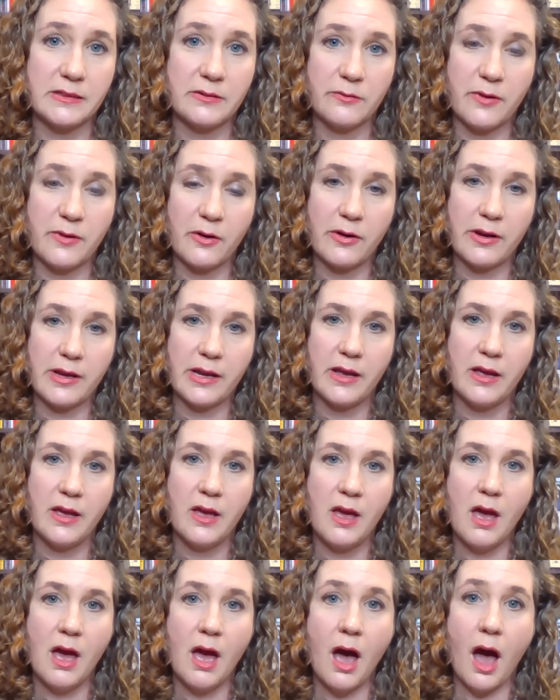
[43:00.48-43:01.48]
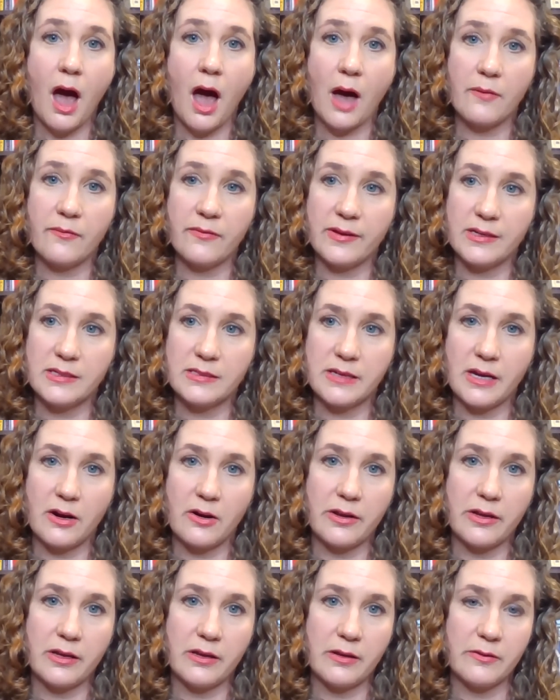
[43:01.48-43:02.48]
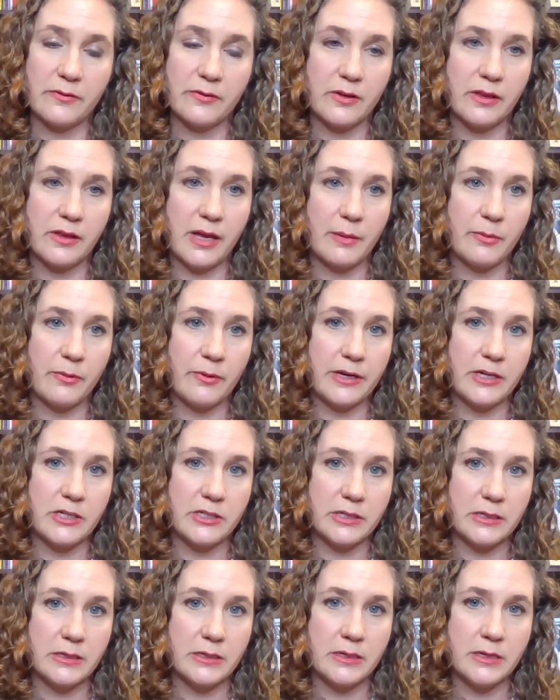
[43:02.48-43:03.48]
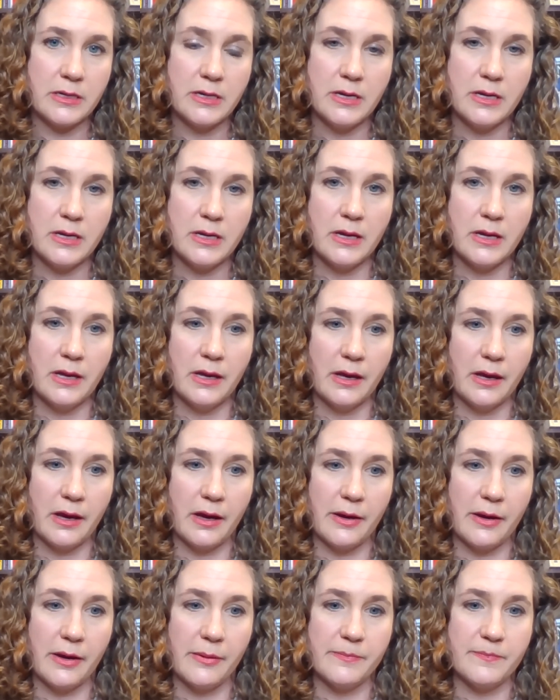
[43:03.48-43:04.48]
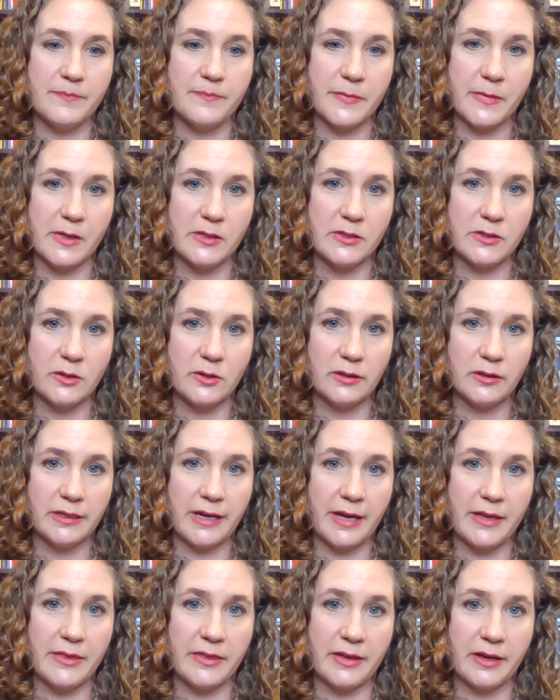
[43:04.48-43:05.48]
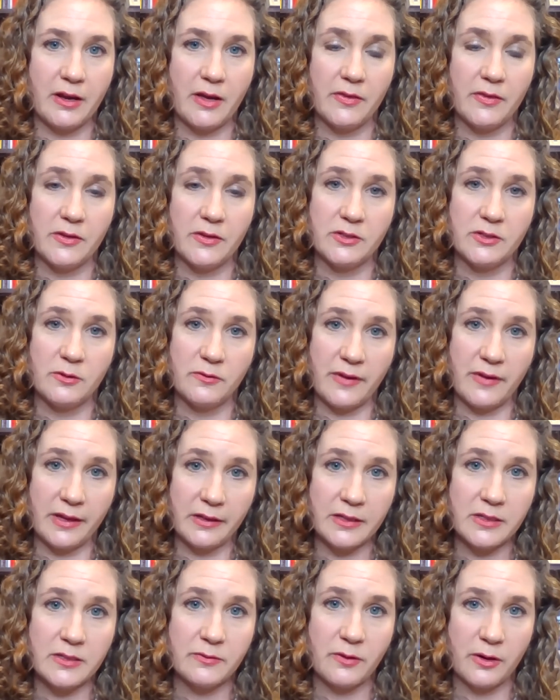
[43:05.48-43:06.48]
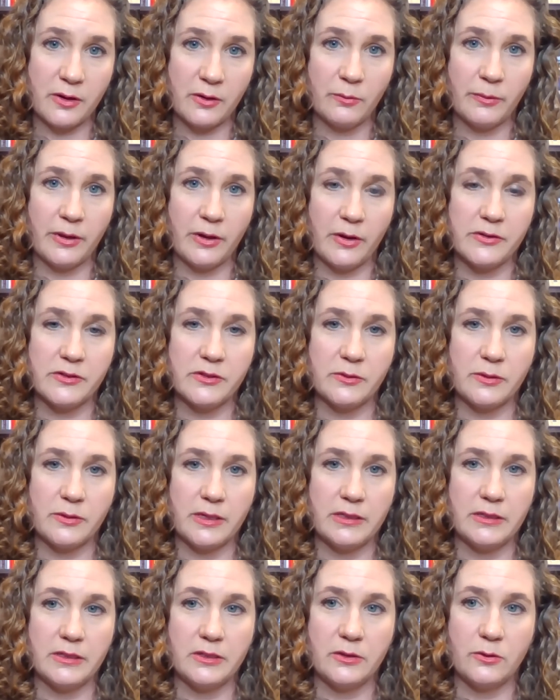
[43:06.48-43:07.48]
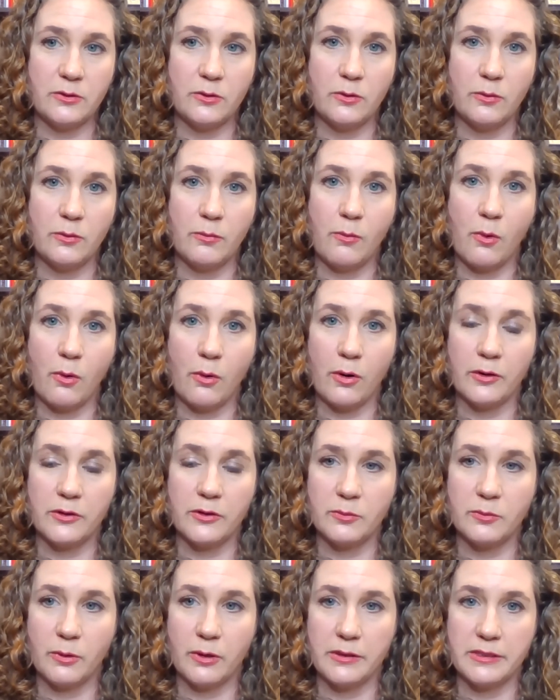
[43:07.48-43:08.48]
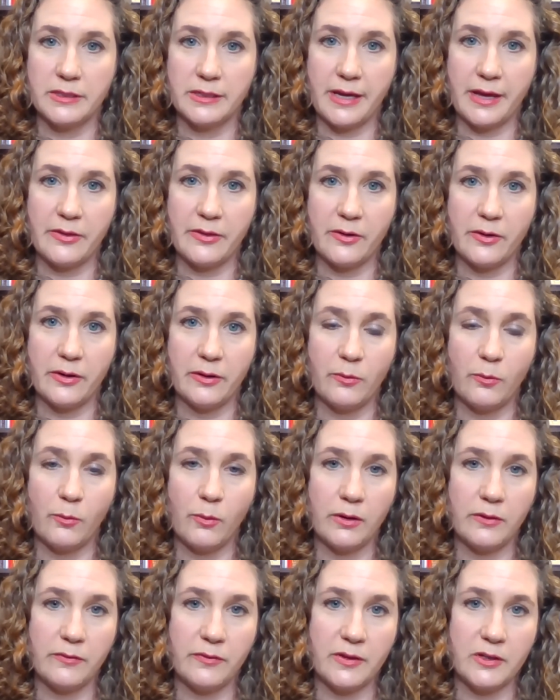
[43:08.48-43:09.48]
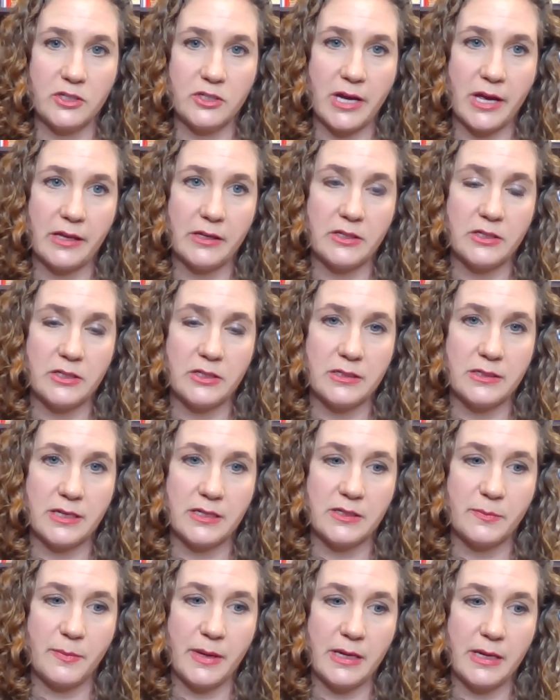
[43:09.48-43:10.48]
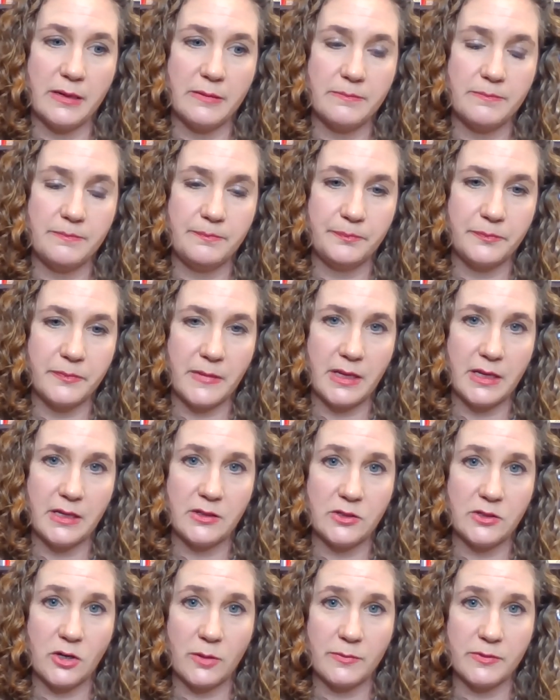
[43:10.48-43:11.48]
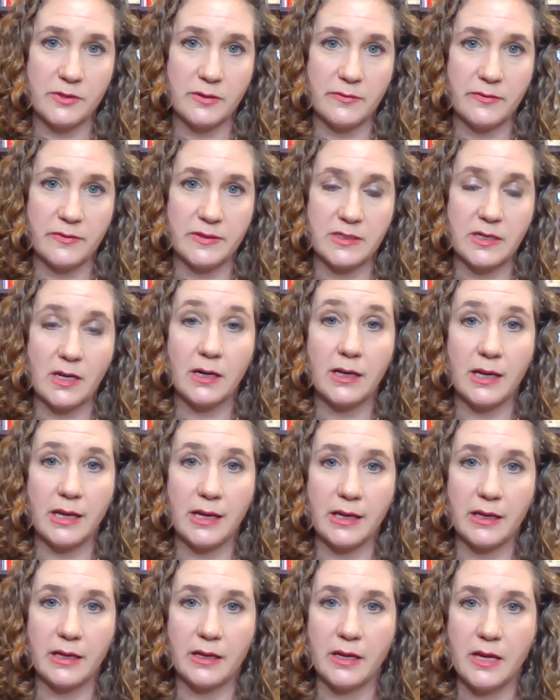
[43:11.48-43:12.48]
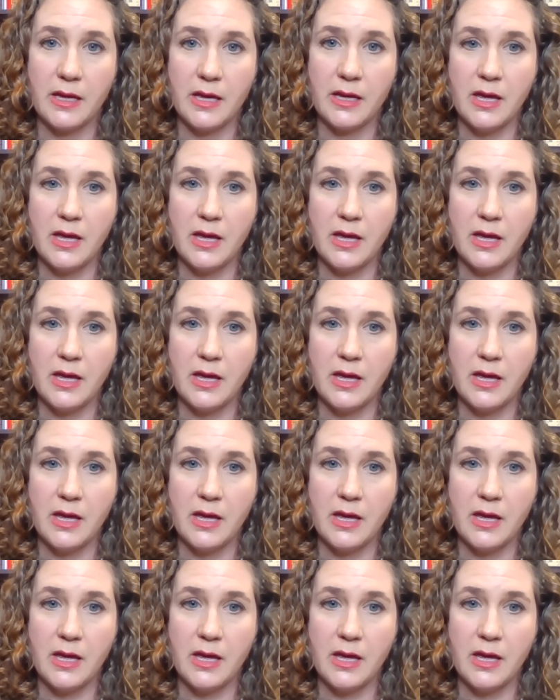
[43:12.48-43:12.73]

a very obvious area of collaboration. Certainly, I think on the surveillance front, we also need to do more to work together. And one of the challenges has been in terms of studying